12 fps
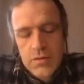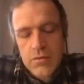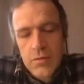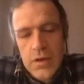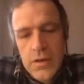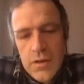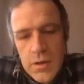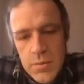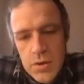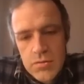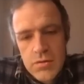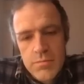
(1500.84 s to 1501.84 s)
really
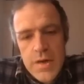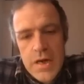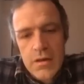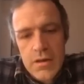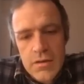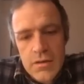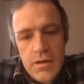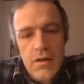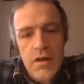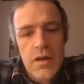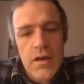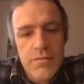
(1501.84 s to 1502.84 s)
about the magnetic
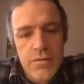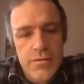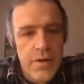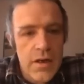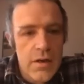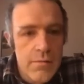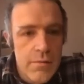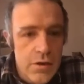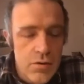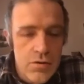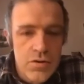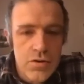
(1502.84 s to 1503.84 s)
life of
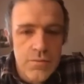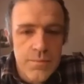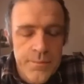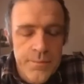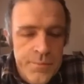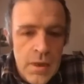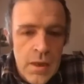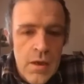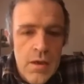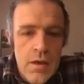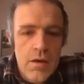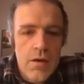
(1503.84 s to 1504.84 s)
agriculture.
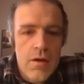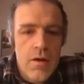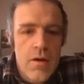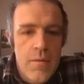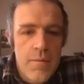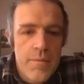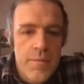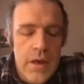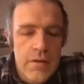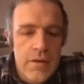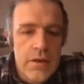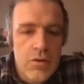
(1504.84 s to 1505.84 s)

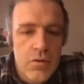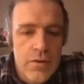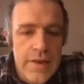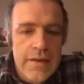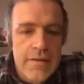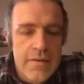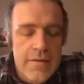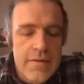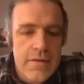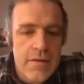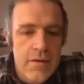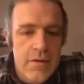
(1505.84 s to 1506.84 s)
And he connects
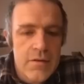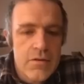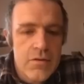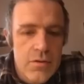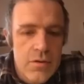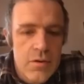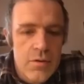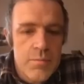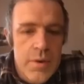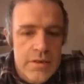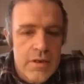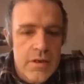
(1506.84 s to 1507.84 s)

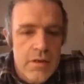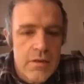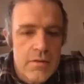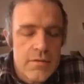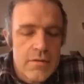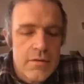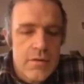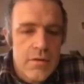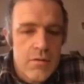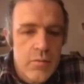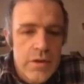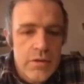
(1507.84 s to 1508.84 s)
basalt
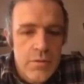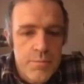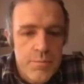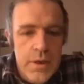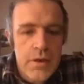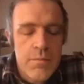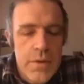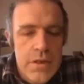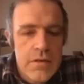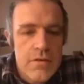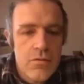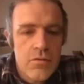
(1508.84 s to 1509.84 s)
with the
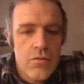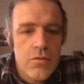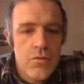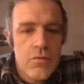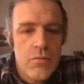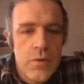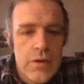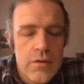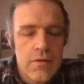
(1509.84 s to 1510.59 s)
pyramids too, with